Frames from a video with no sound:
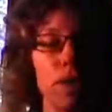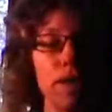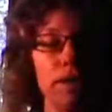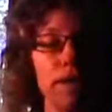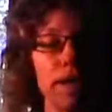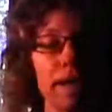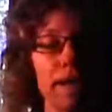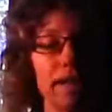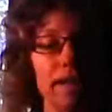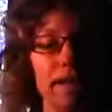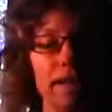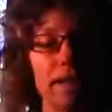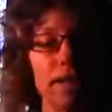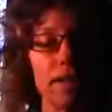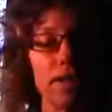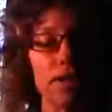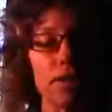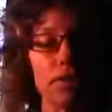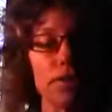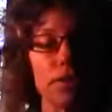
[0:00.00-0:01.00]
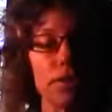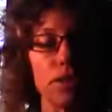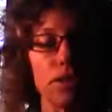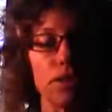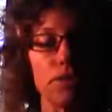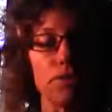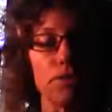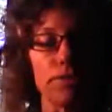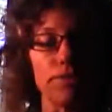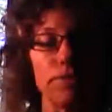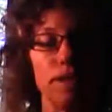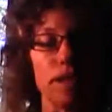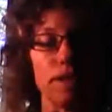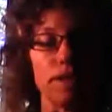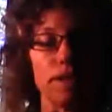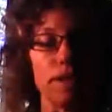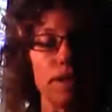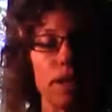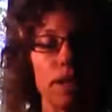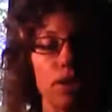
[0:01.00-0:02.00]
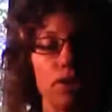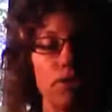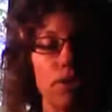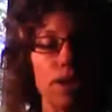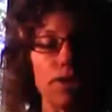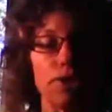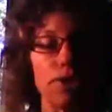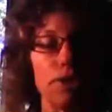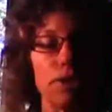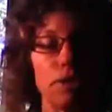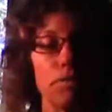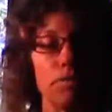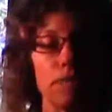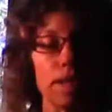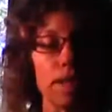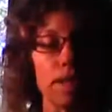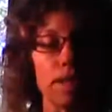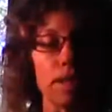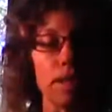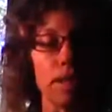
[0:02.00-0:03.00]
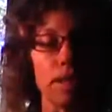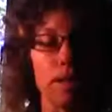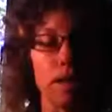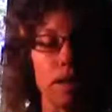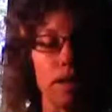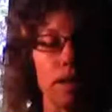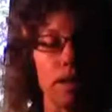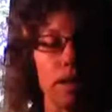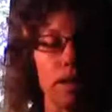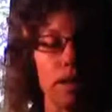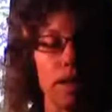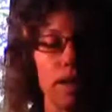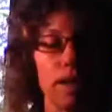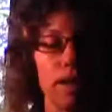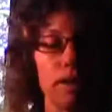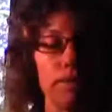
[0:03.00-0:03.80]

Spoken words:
are they? So it's good to reflect on that question because there are